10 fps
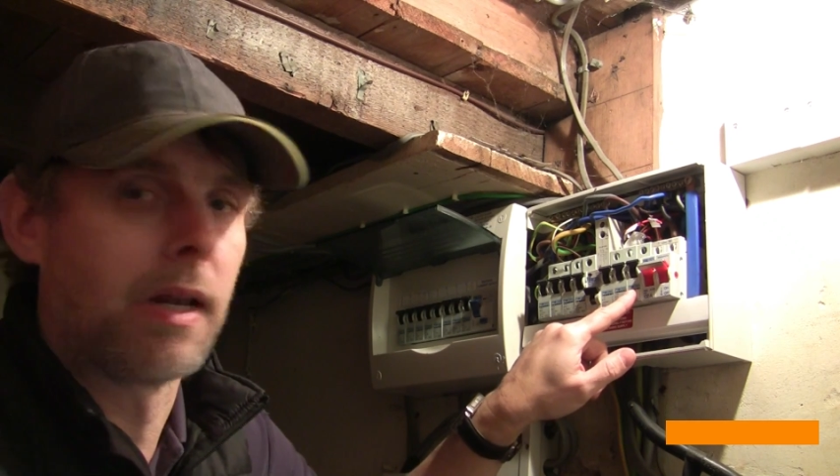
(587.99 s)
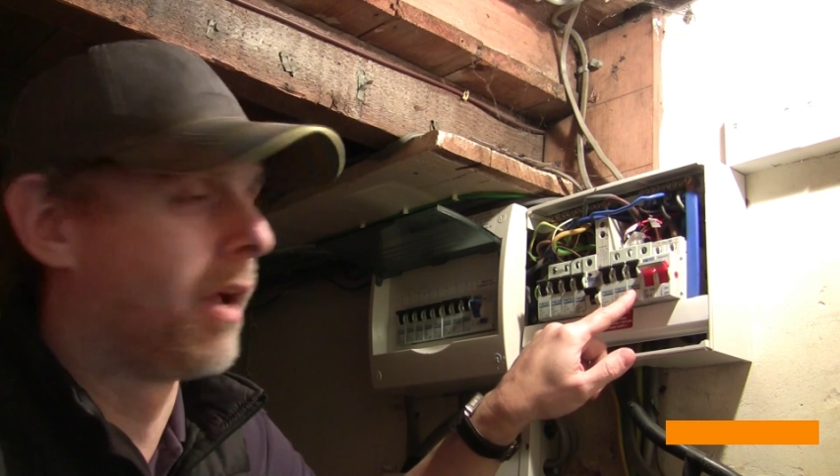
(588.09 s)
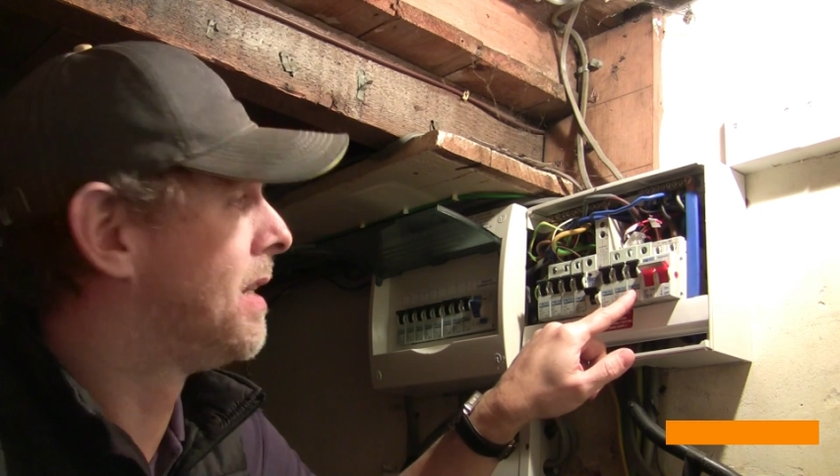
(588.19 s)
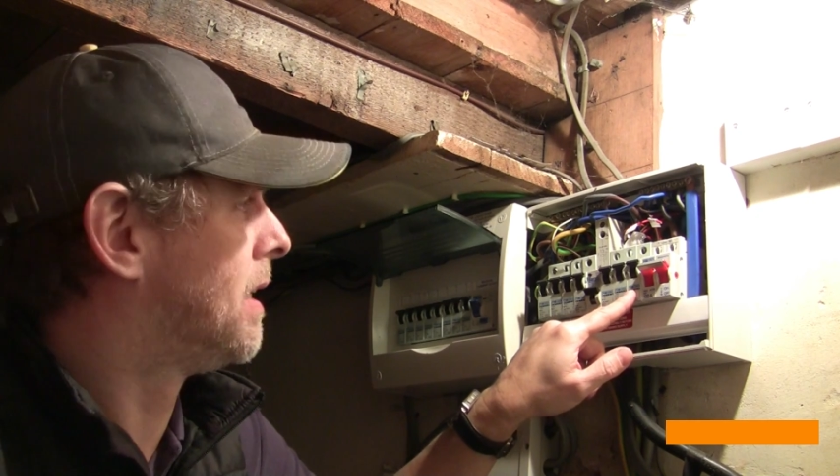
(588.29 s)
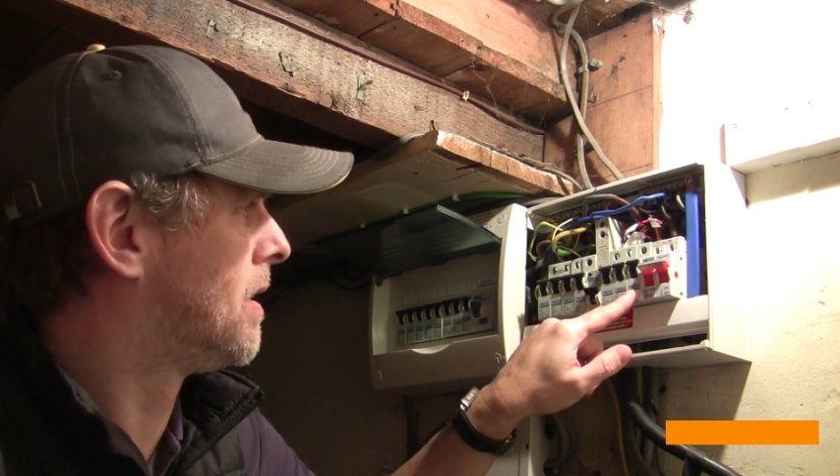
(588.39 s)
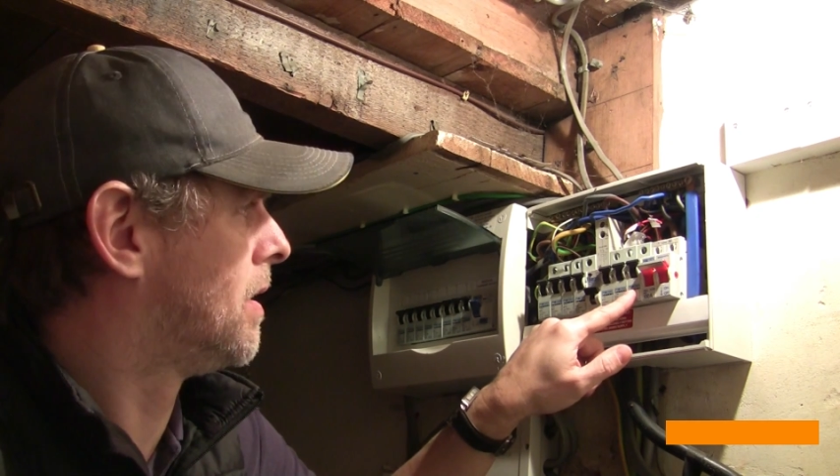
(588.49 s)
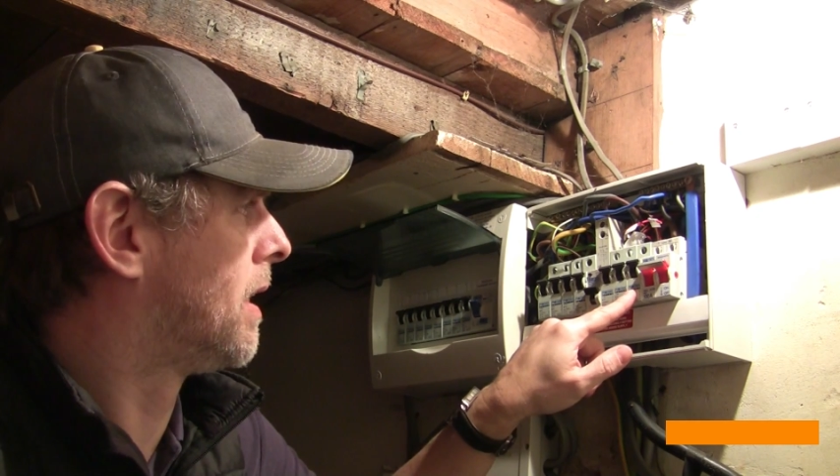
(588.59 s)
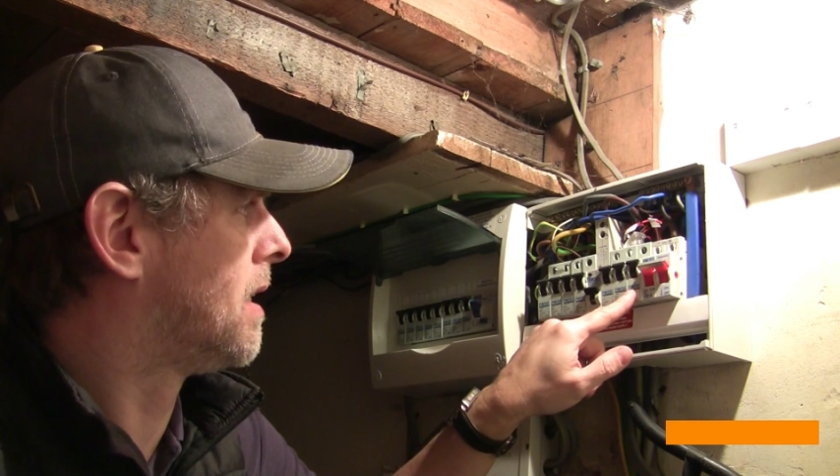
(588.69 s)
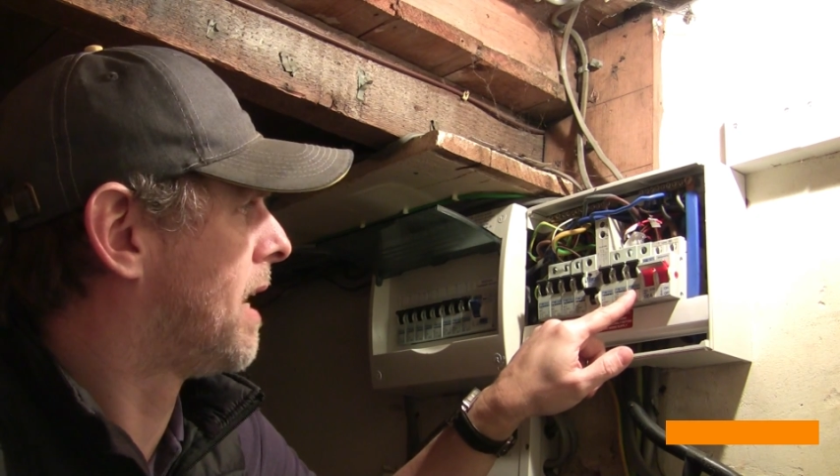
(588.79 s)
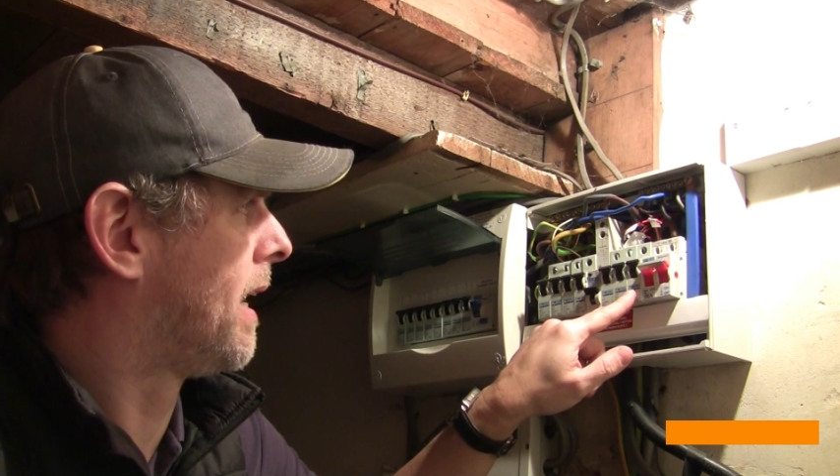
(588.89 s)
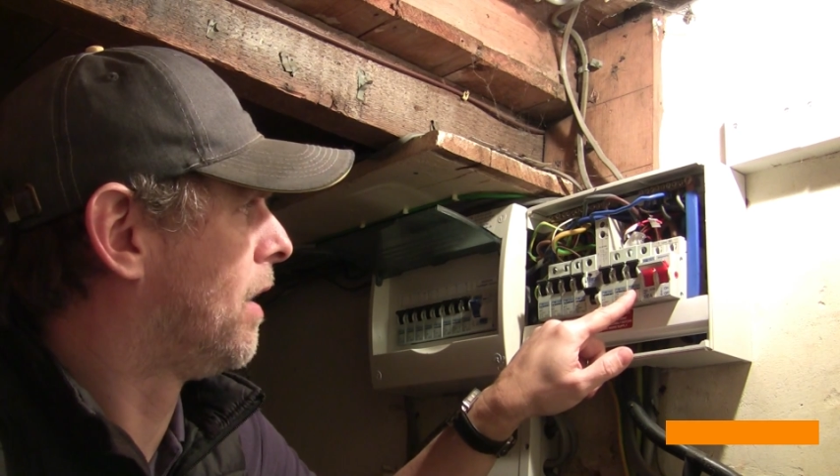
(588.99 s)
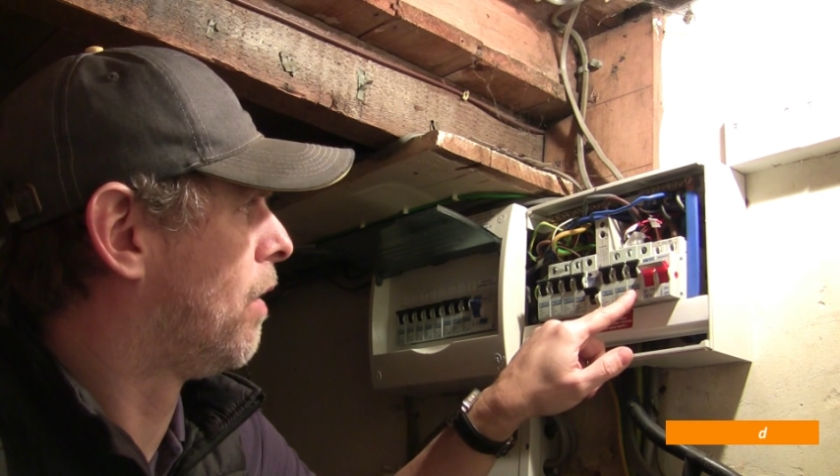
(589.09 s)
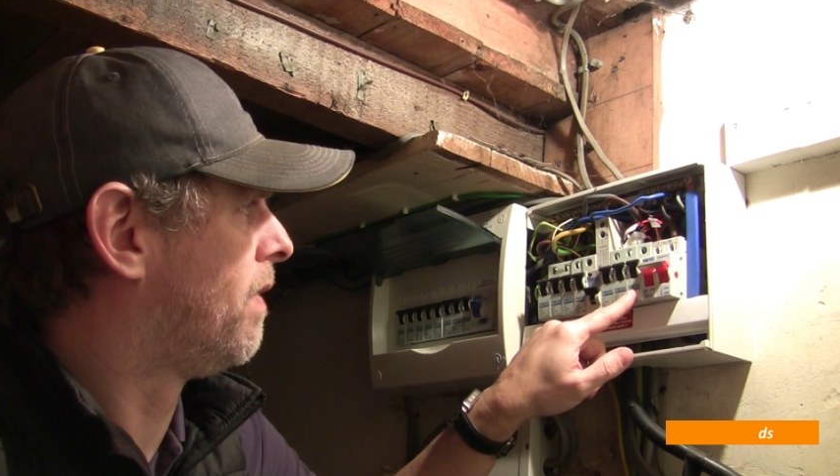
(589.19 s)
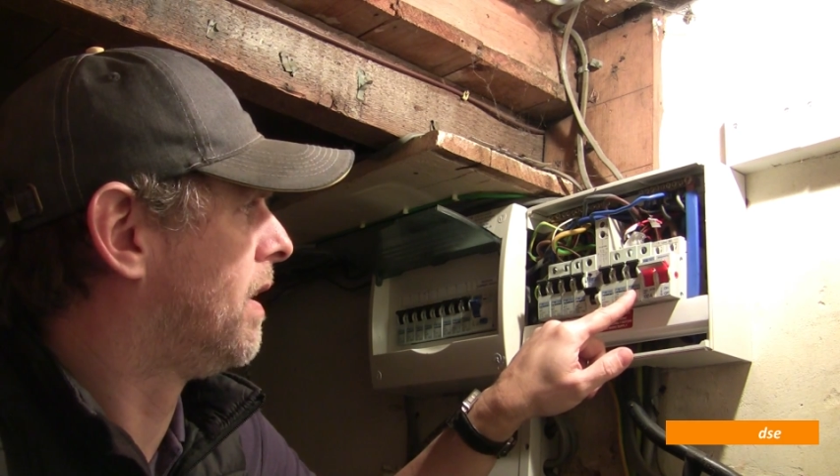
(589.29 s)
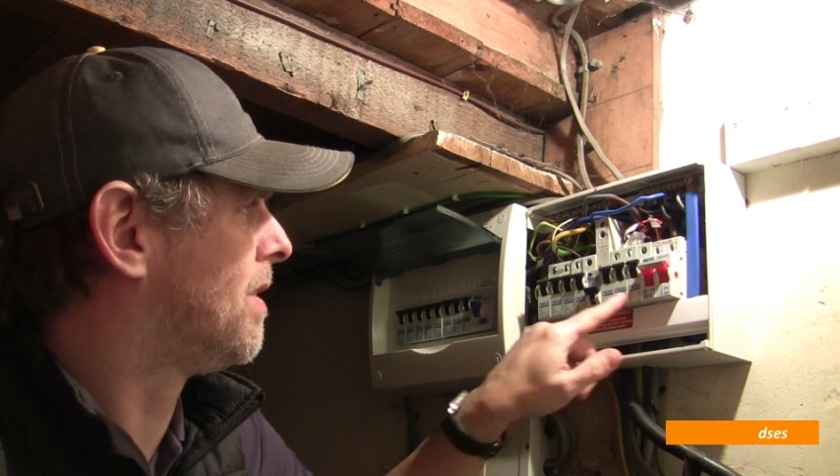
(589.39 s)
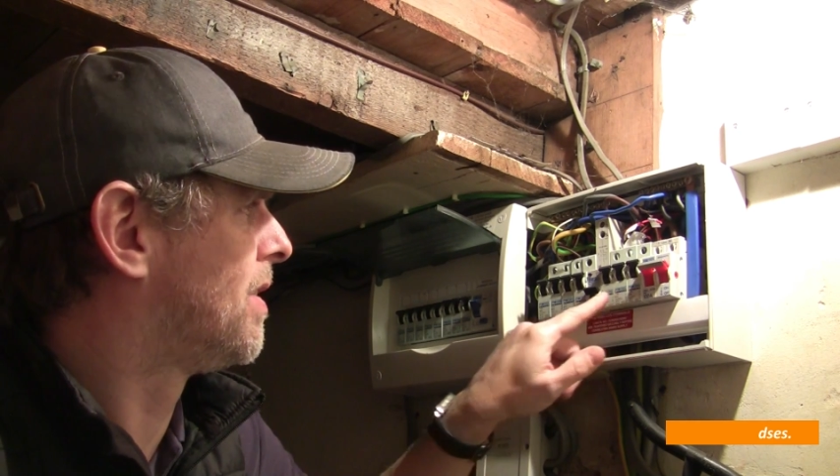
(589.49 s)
lighting circuits hanging off it,